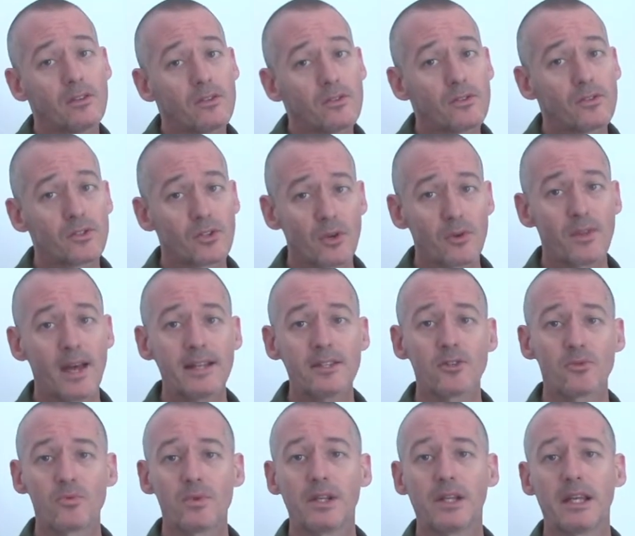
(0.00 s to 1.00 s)
So
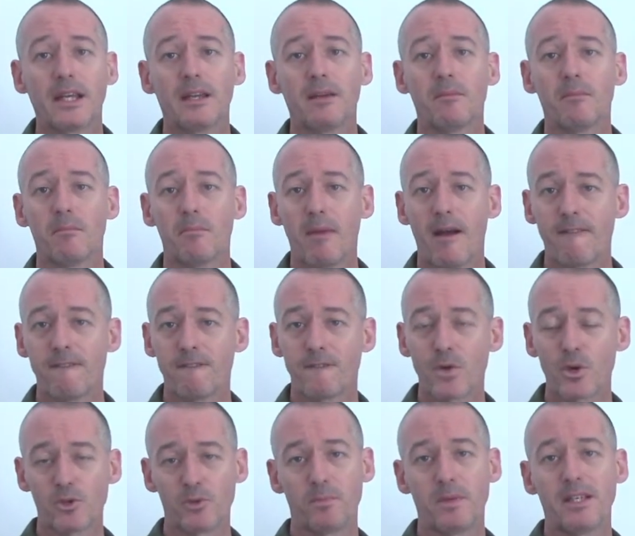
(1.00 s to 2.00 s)
that's really my
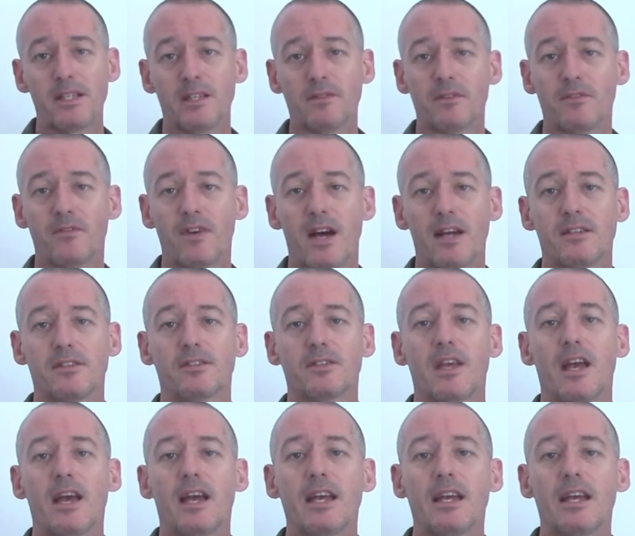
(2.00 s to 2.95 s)
first piece of advice,